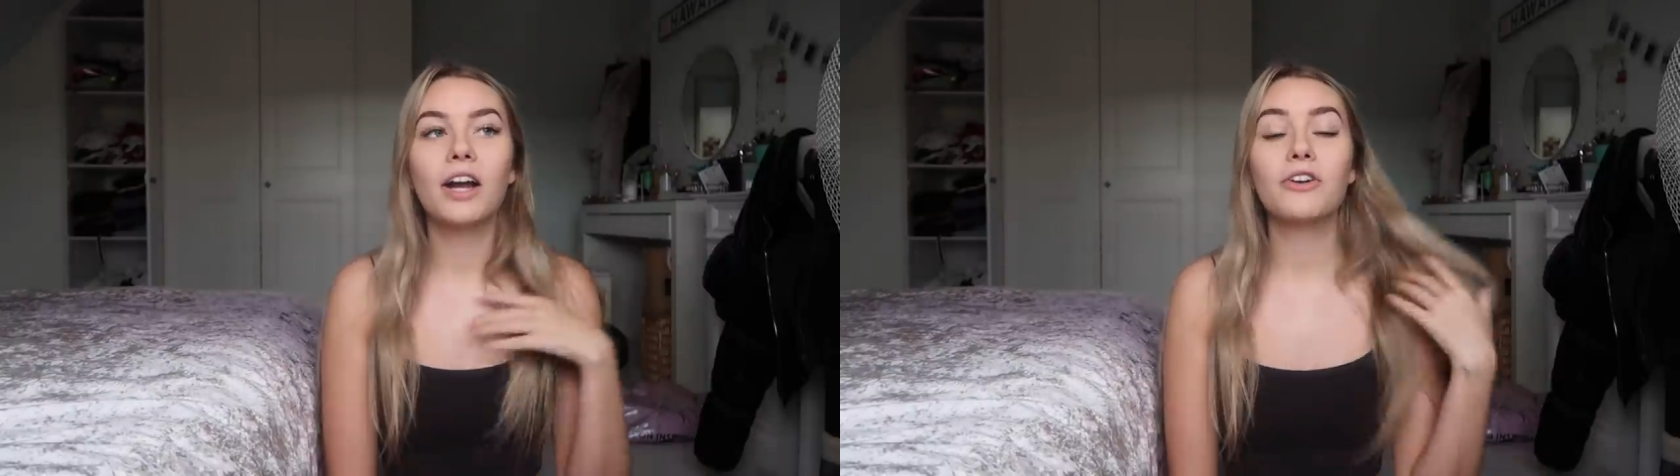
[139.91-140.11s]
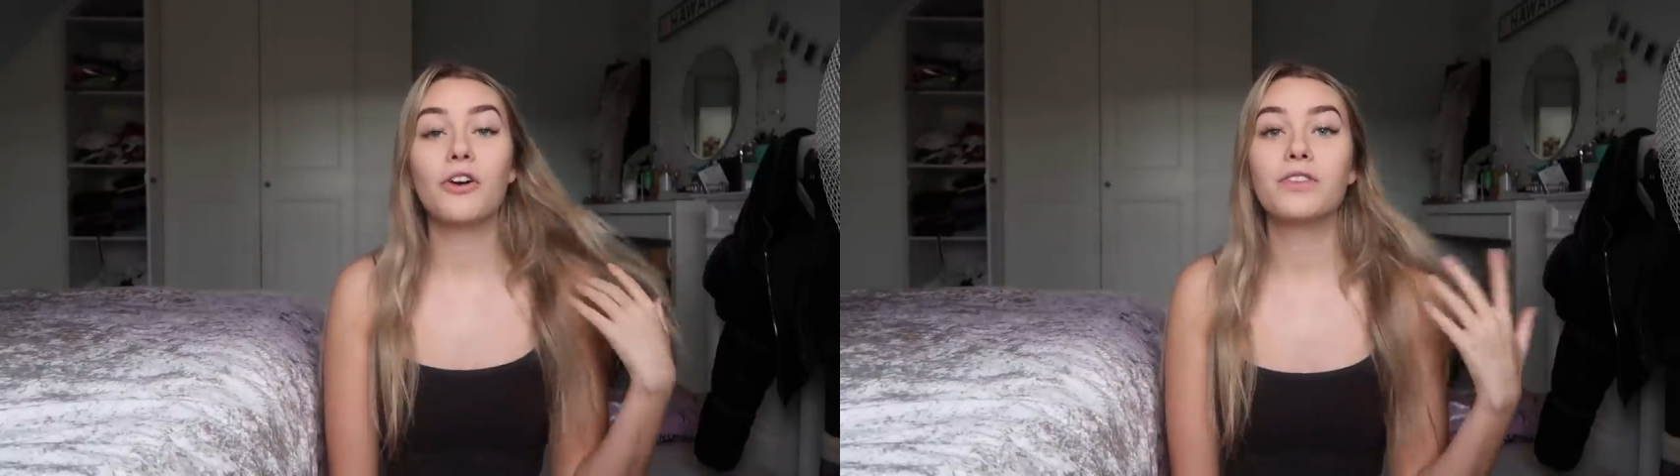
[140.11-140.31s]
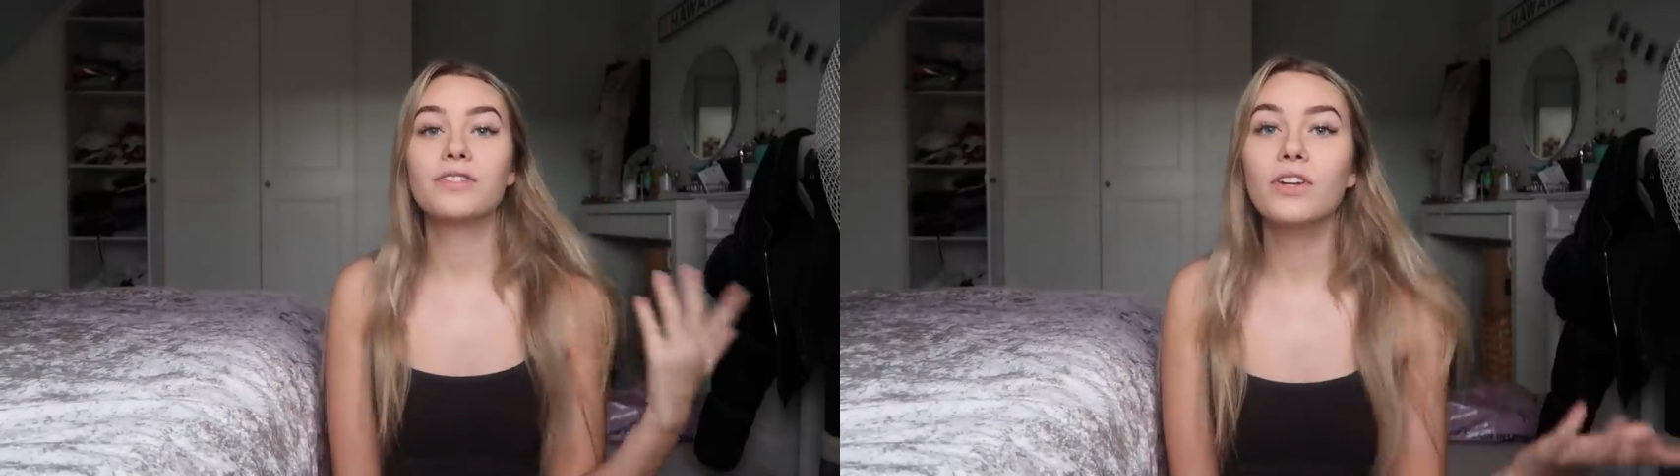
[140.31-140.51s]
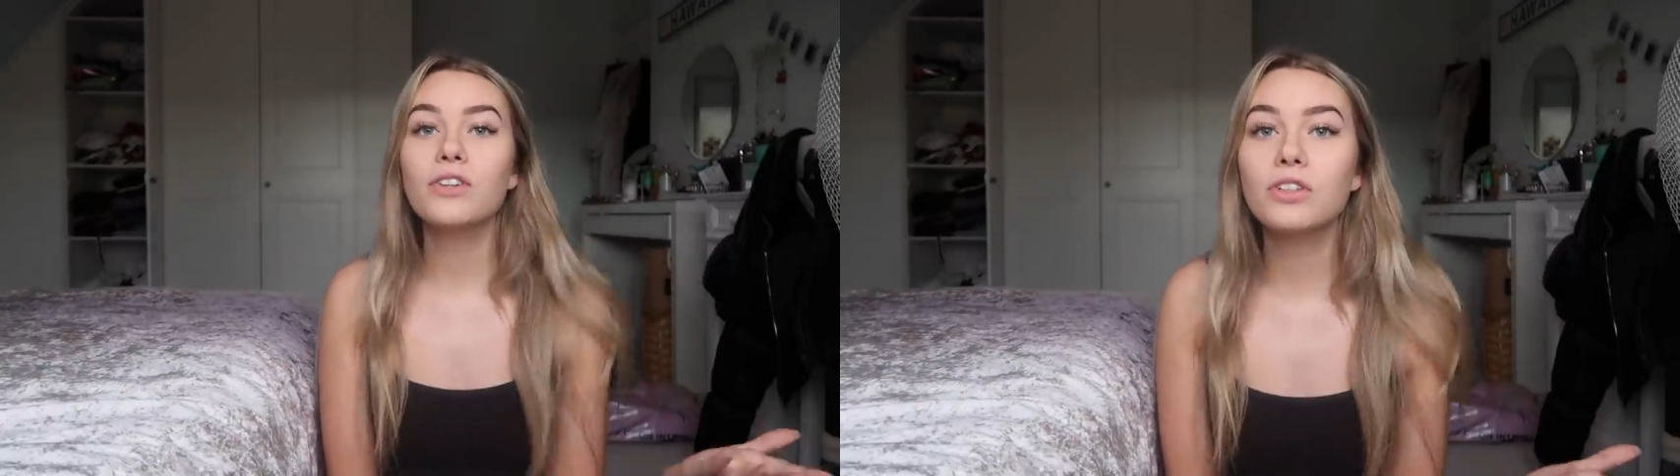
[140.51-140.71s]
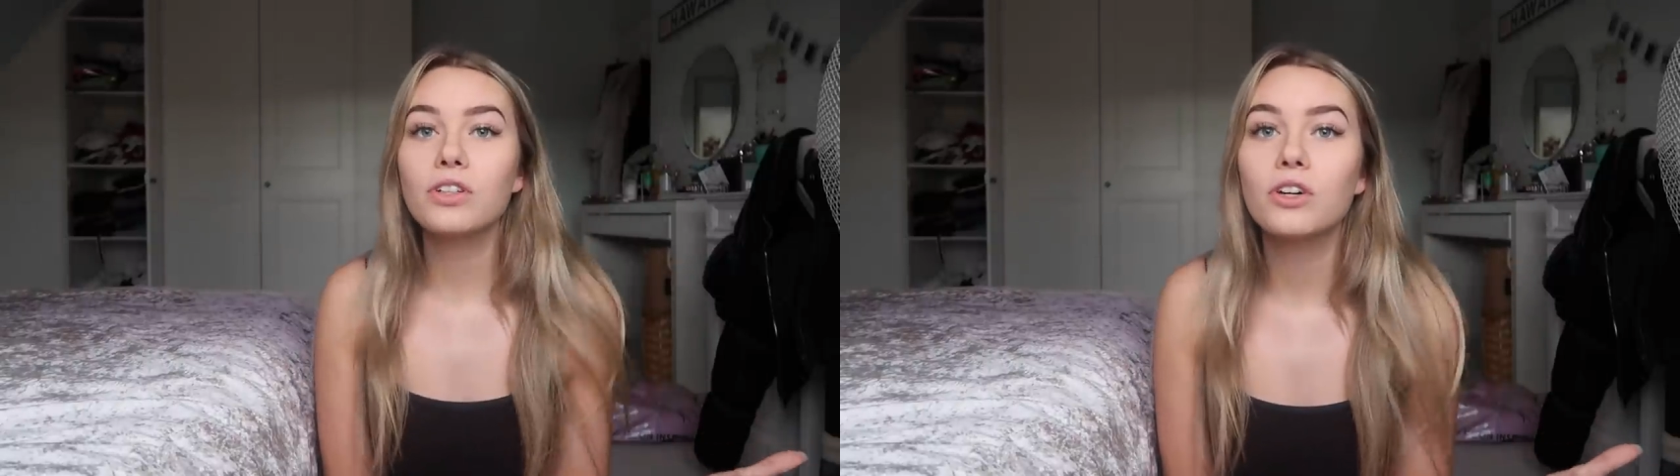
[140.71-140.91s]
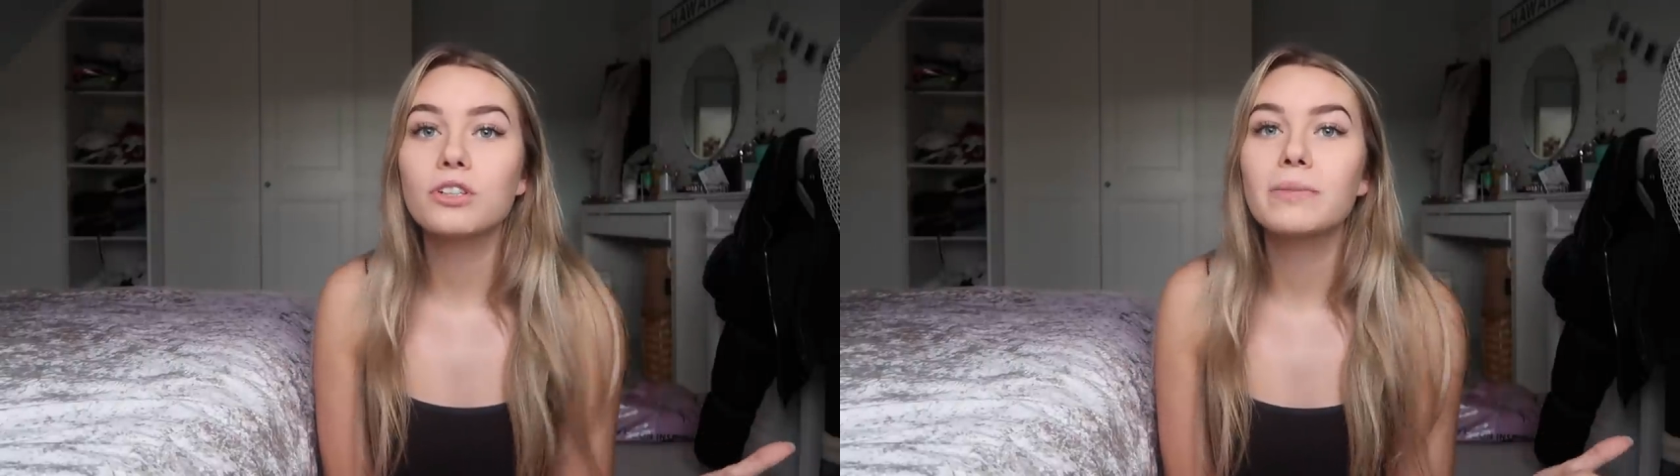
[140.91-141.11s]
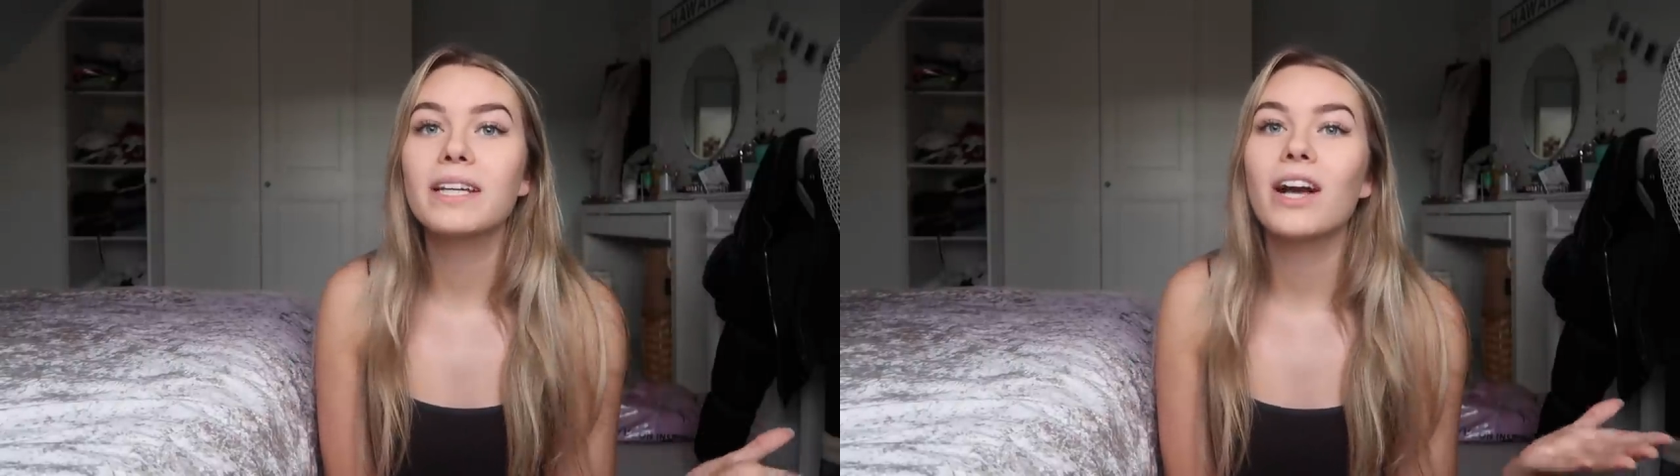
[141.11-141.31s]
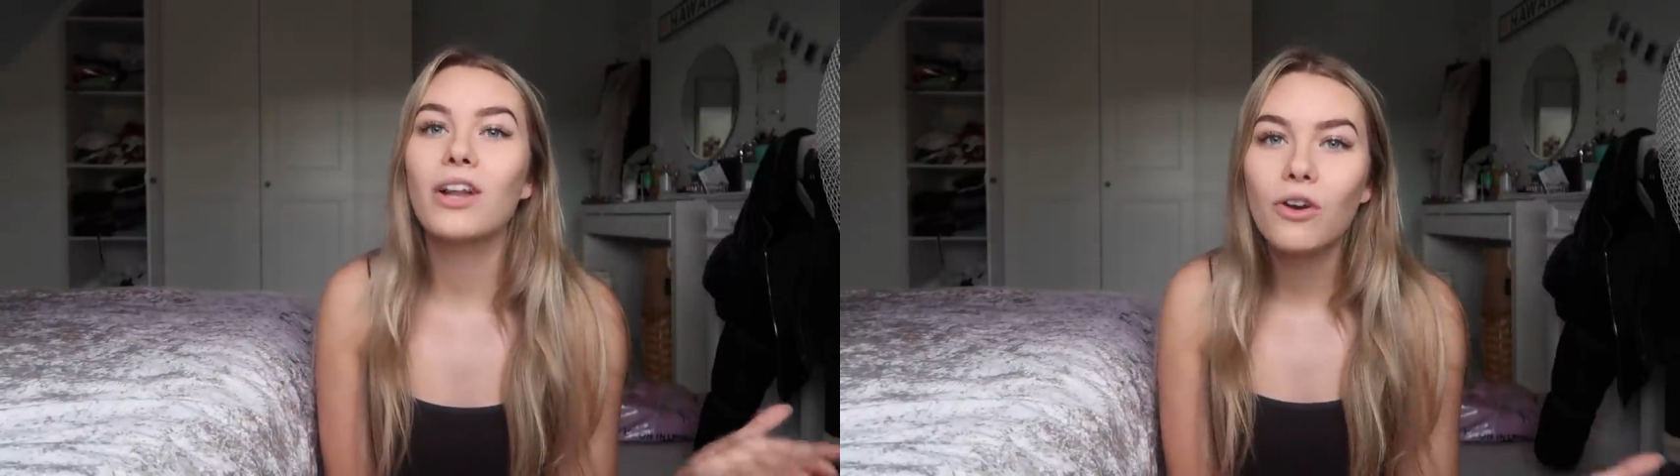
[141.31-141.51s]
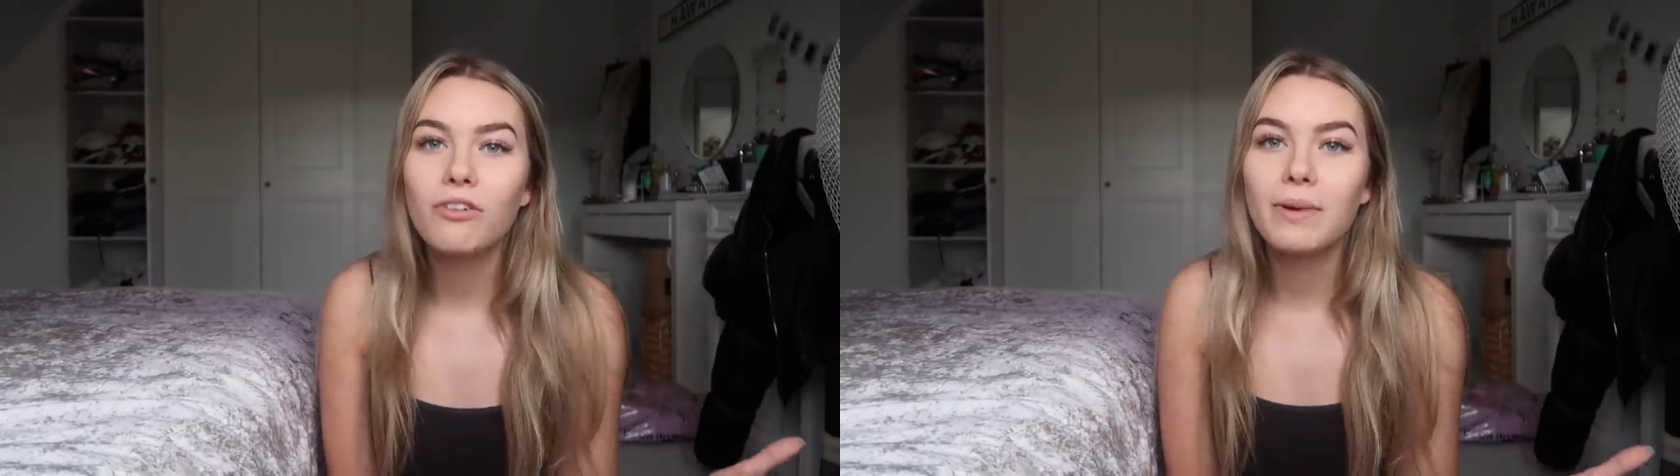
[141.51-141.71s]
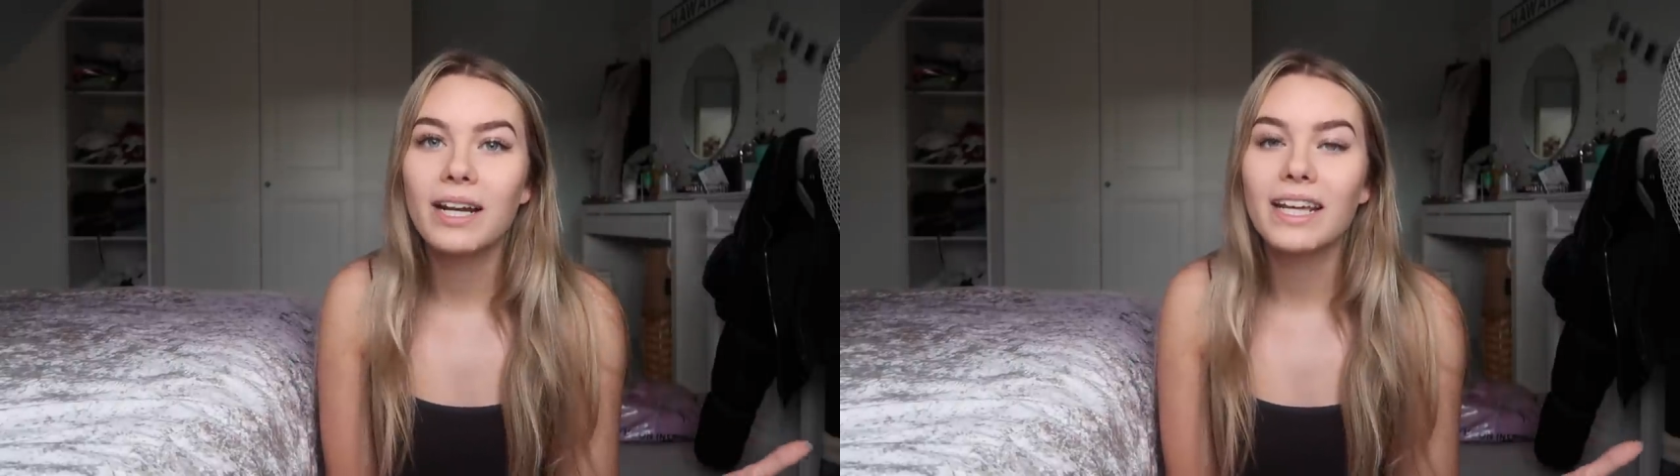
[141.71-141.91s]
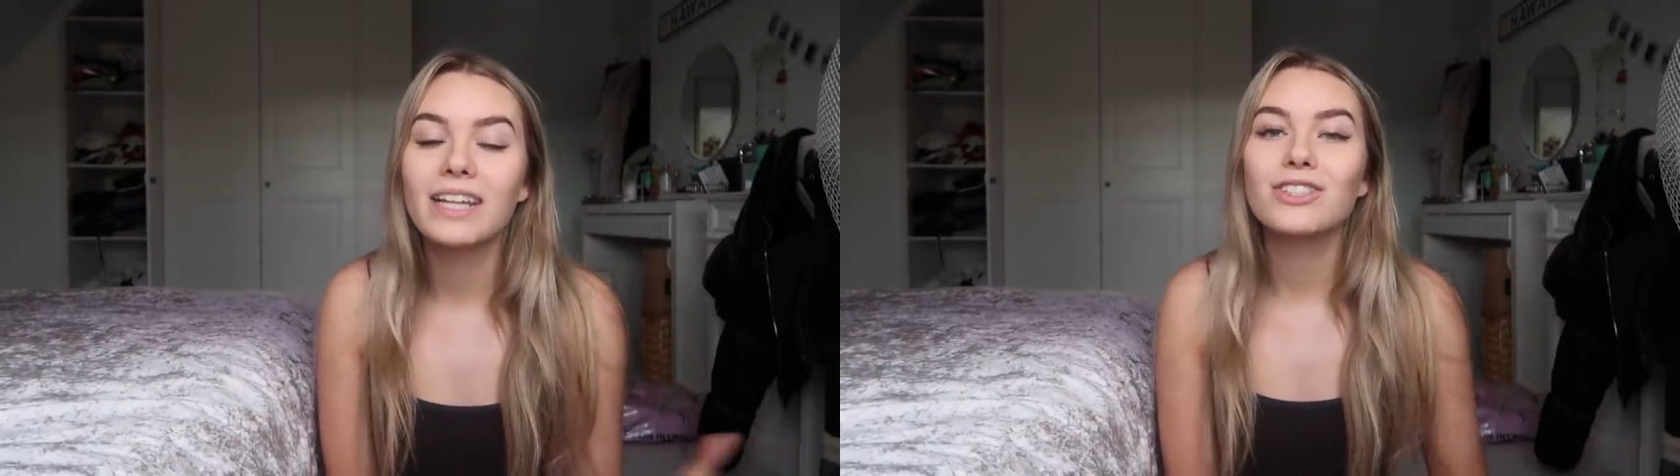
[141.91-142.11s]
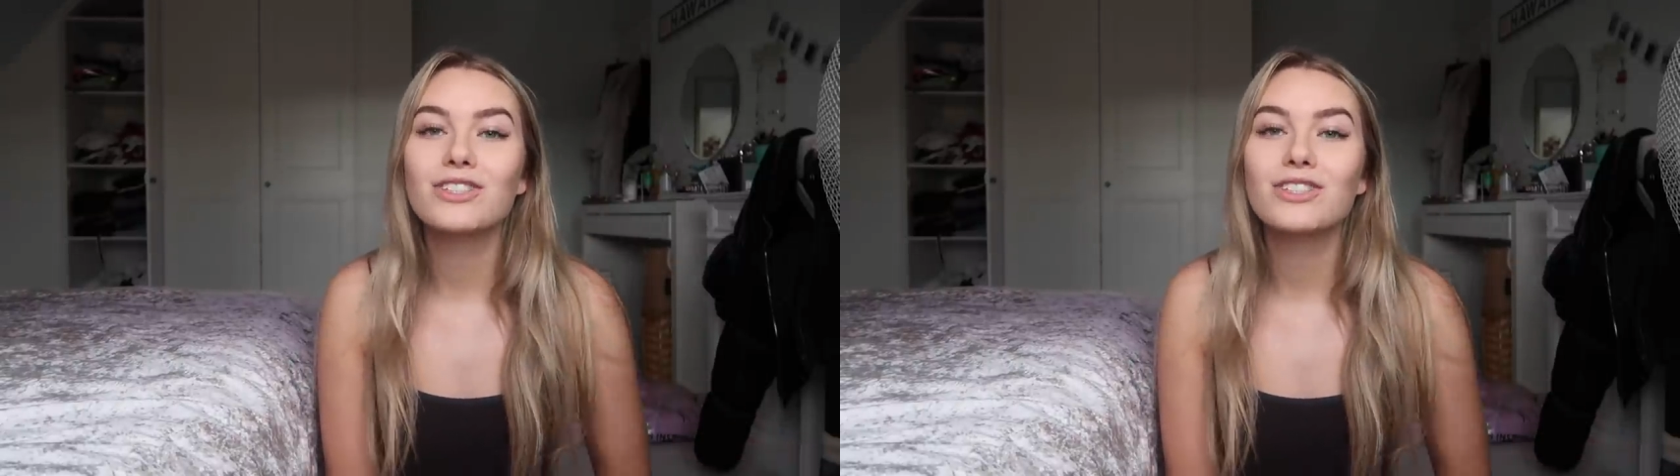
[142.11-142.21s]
I don't know, this video is gonna cost me a lot of money,